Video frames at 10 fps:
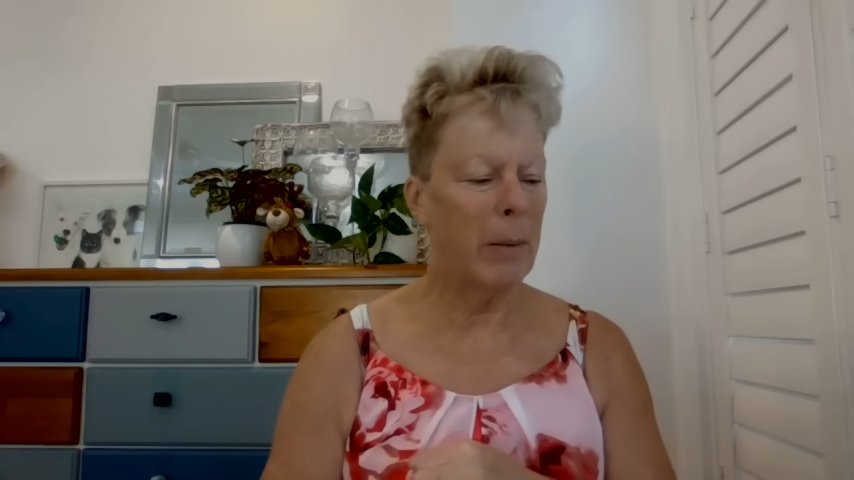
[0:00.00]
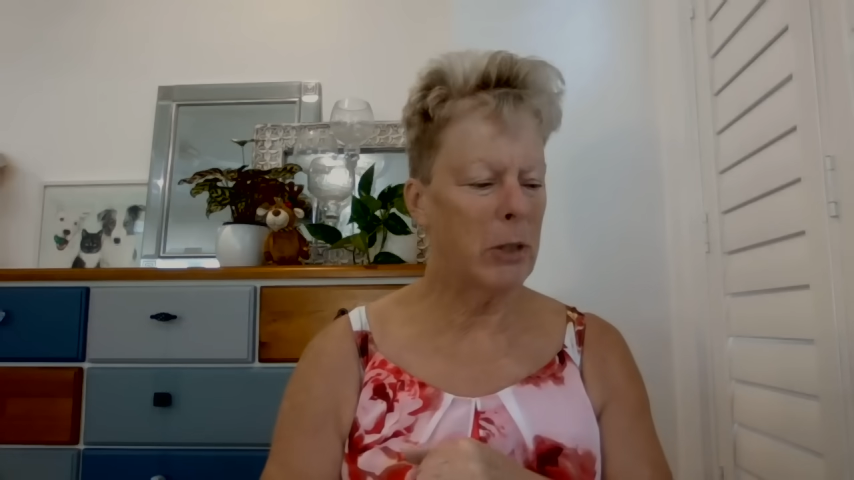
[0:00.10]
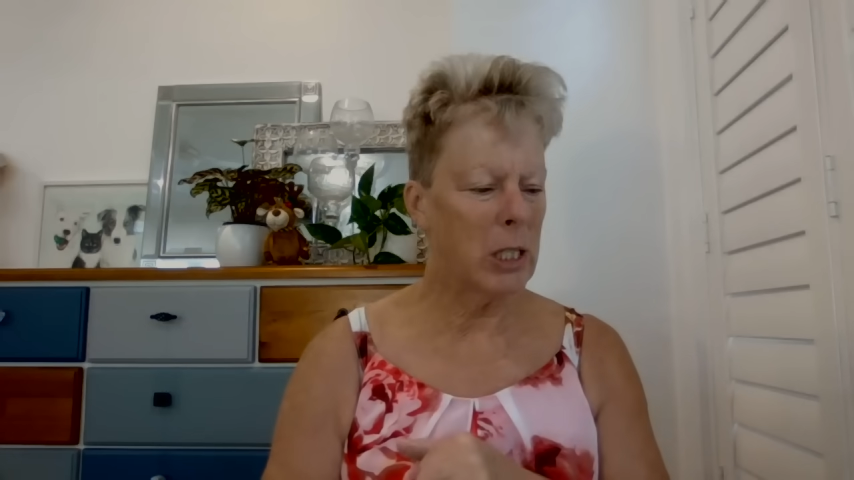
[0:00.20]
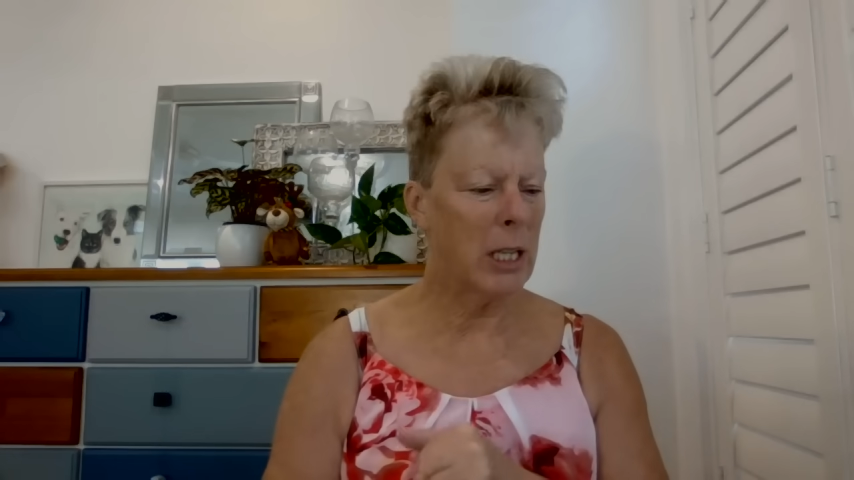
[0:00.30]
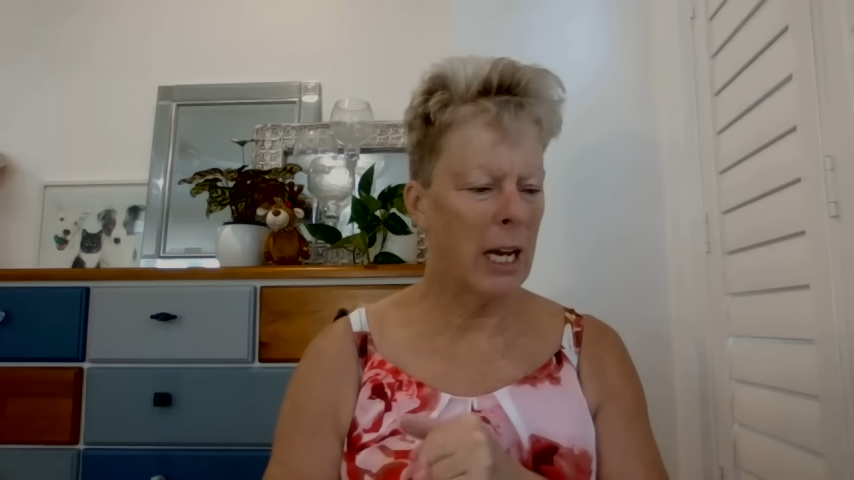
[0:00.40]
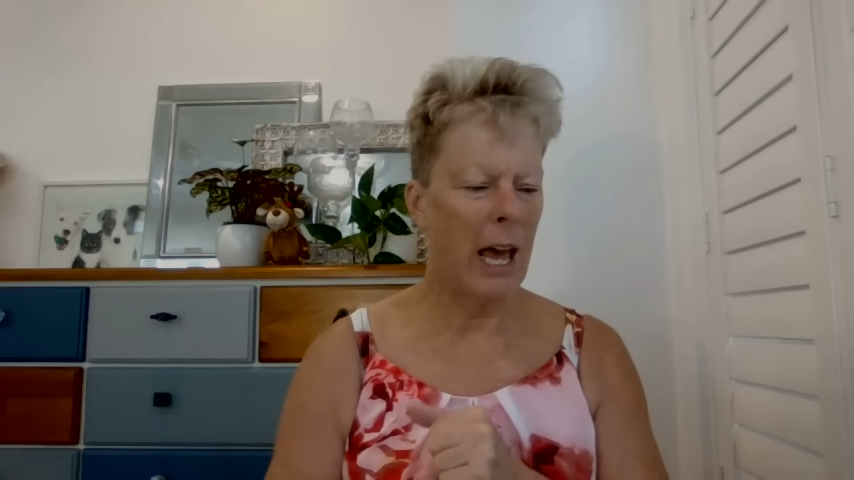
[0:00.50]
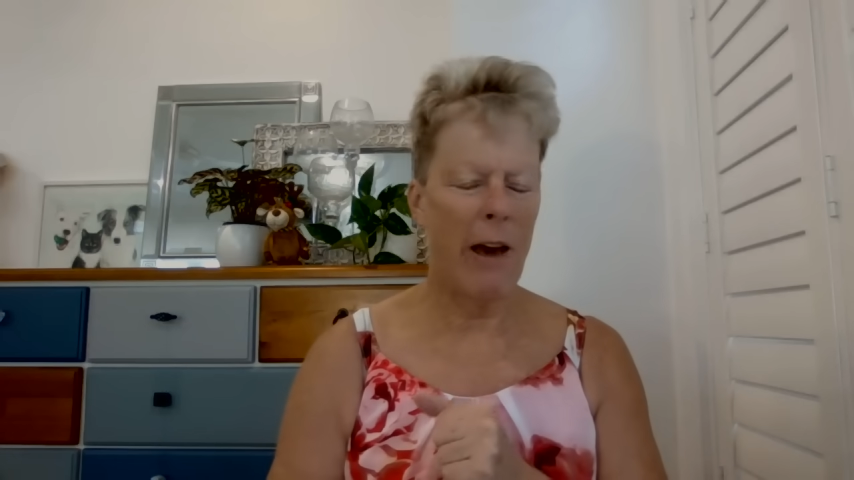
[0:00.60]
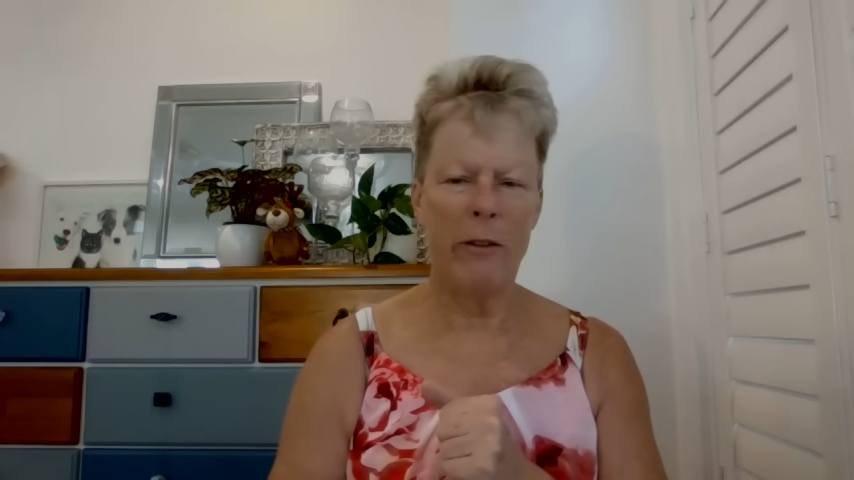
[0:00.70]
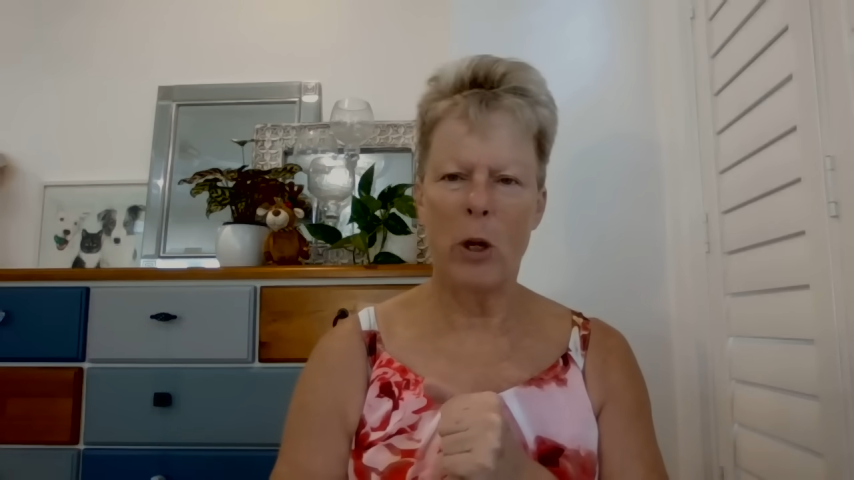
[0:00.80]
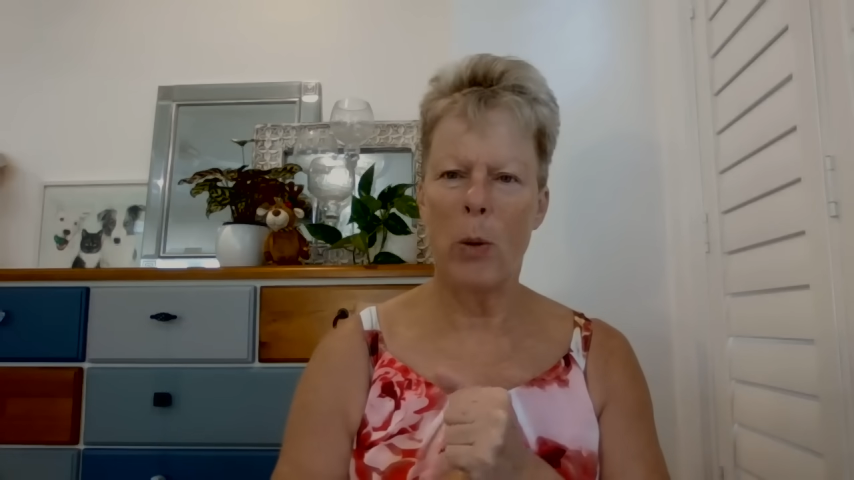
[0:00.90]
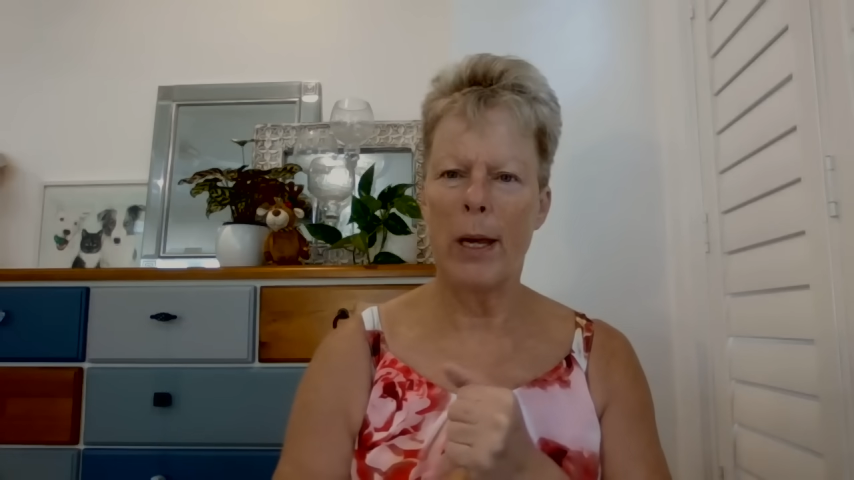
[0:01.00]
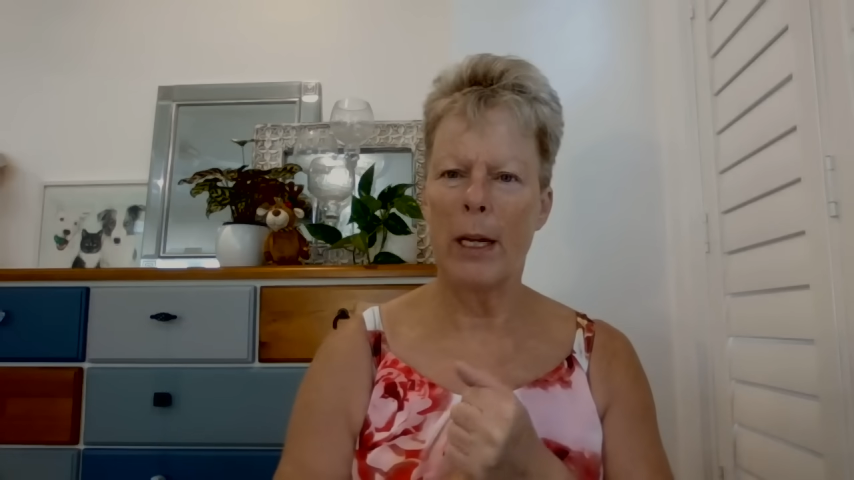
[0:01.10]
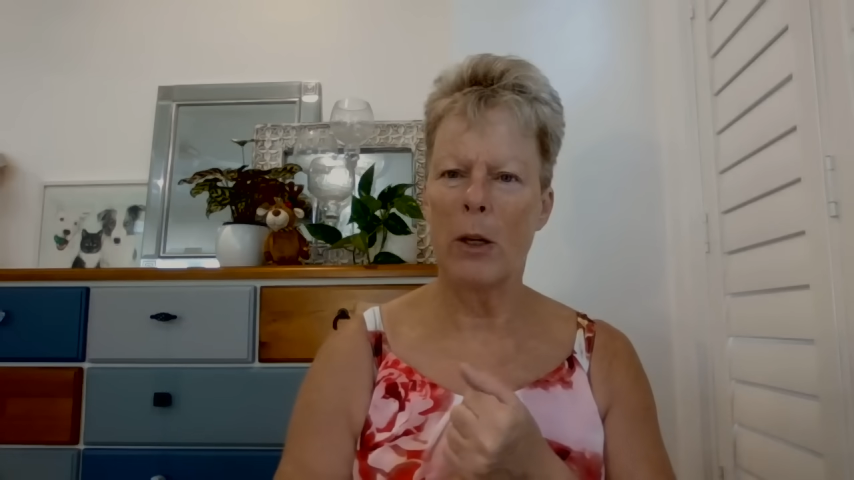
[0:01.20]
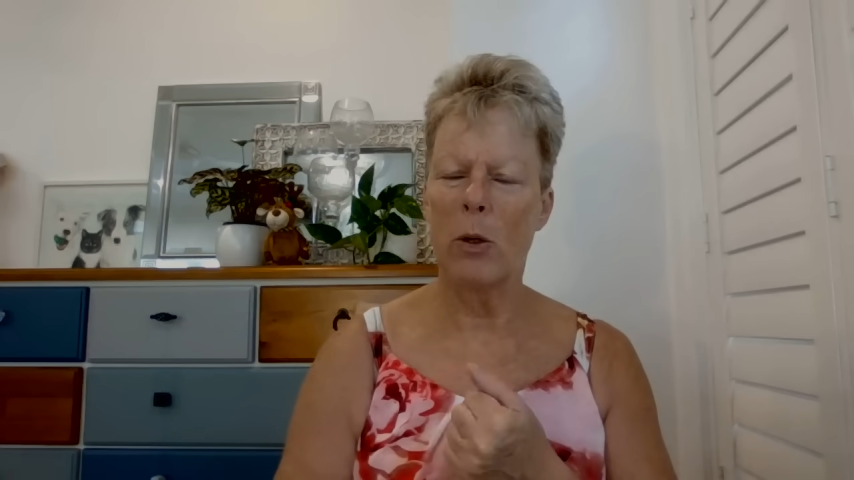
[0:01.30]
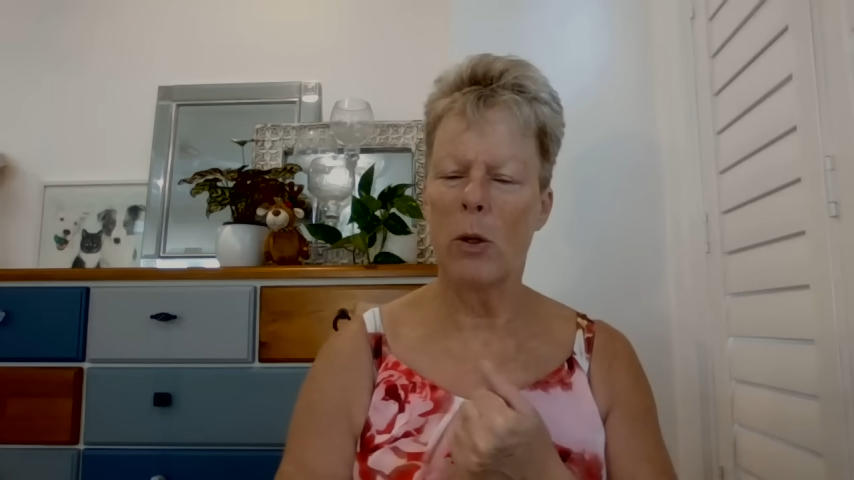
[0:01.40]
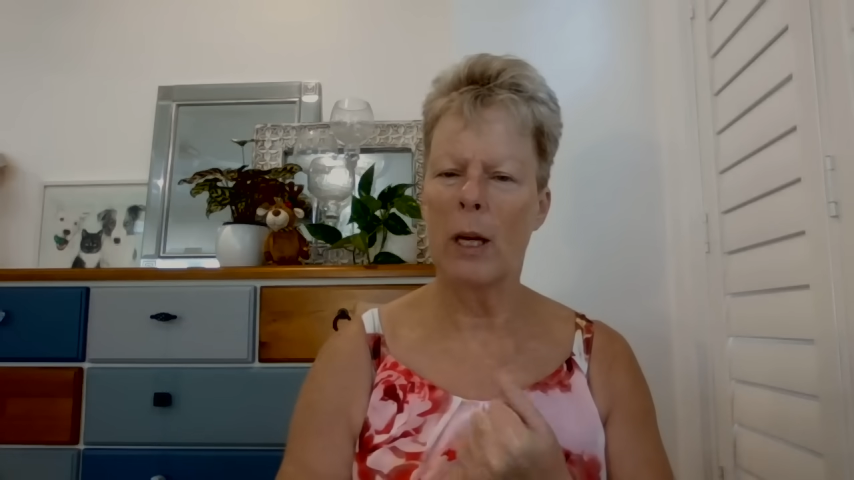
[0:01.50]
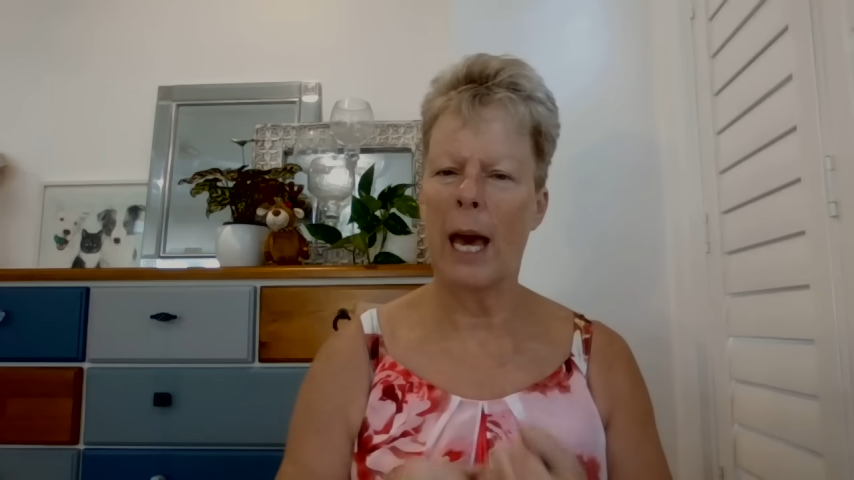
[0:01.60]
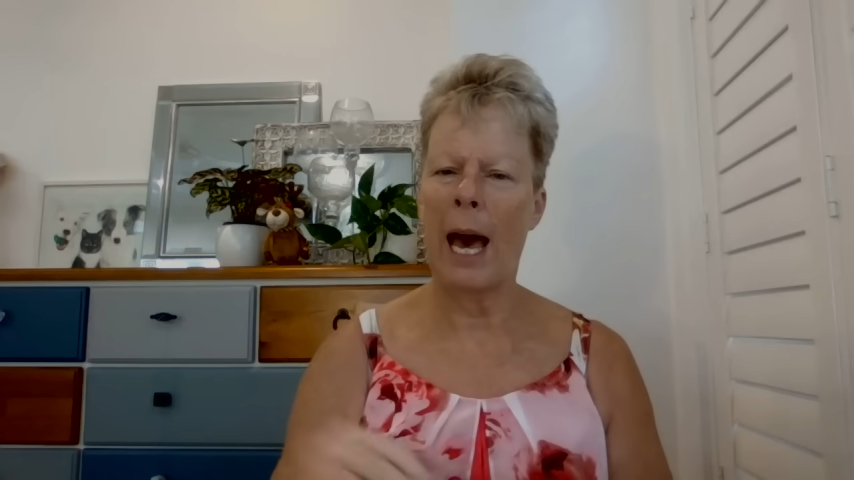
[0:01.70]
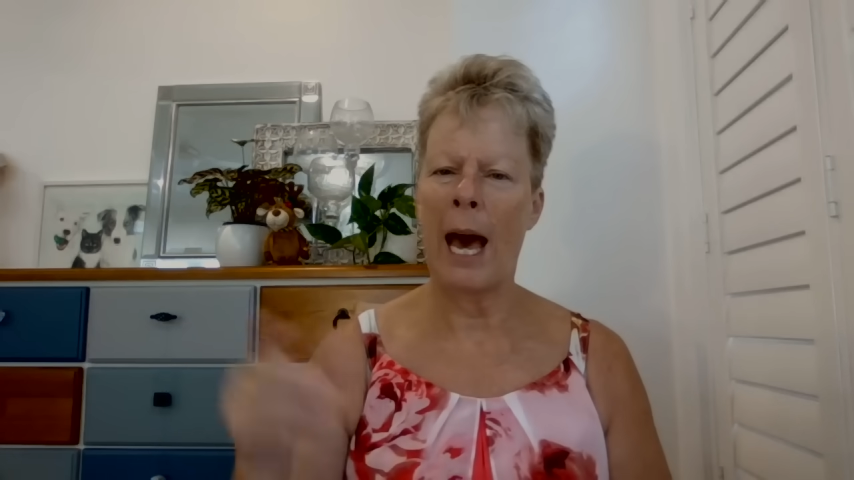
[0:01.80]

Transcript: but I'm just going to have a quick look.